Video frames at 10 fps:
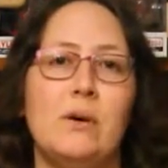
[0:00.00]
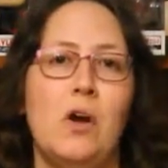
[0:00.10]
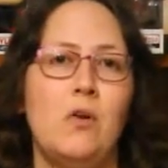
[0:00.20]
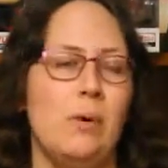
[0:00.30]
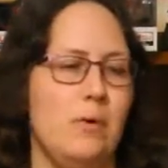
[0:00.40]

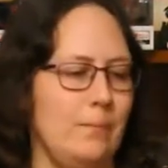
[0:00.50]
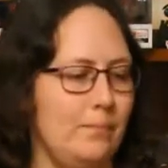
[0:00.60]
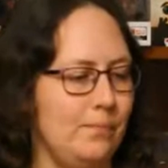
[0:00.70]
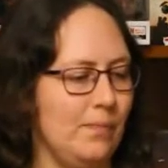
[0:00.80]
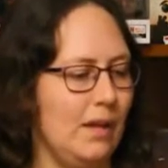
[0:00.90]
Kobo
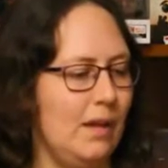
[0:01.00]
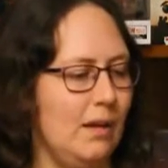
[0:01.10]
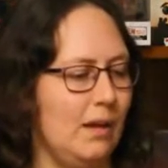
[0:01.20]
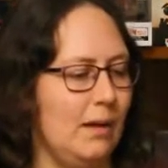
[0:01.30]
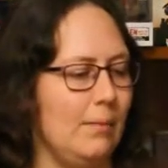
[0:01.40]

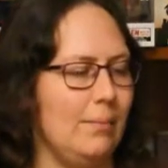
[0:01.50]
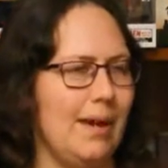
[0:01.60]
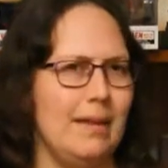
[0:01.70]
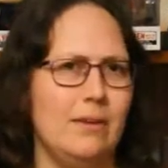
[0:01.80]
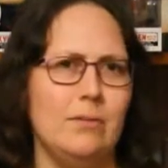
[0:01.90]

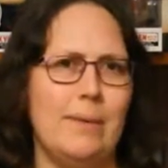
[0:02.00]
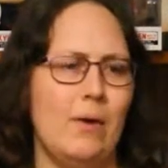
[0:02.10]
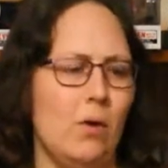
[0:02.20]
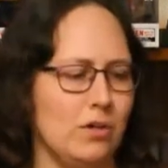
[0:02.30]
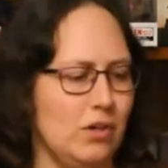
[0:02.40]
back in
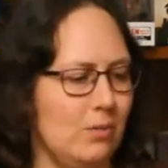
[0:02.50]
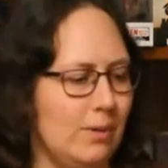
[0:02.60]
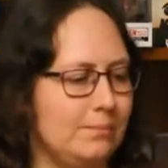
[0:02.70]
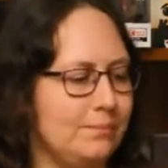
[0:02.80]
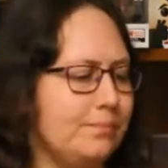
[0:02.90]
about October.